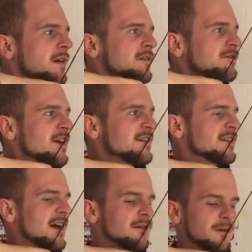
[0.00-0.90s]

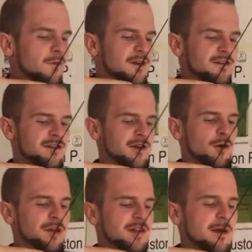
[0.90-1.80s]
stretched out, and we're just
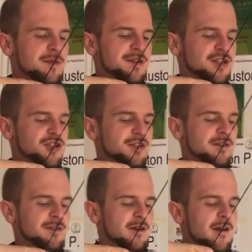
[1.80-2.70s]
holding that
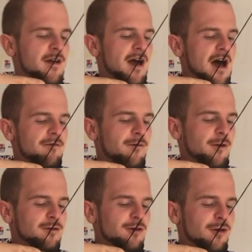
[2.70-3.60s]
position at
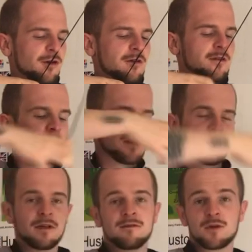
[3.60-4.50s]
full draw
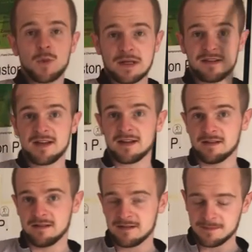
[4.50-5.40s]
for 20
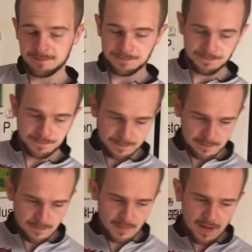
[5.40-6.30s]
seconds.
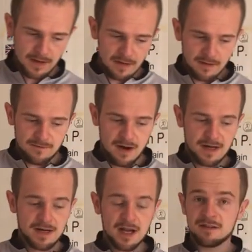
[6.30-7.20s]

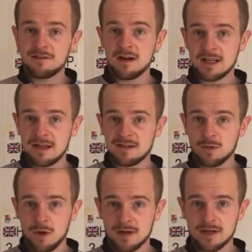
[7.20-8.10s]
Fairly nice, fairly easy
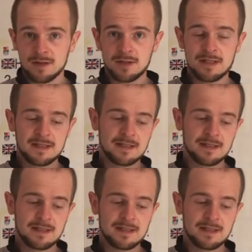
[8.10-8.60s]
workload.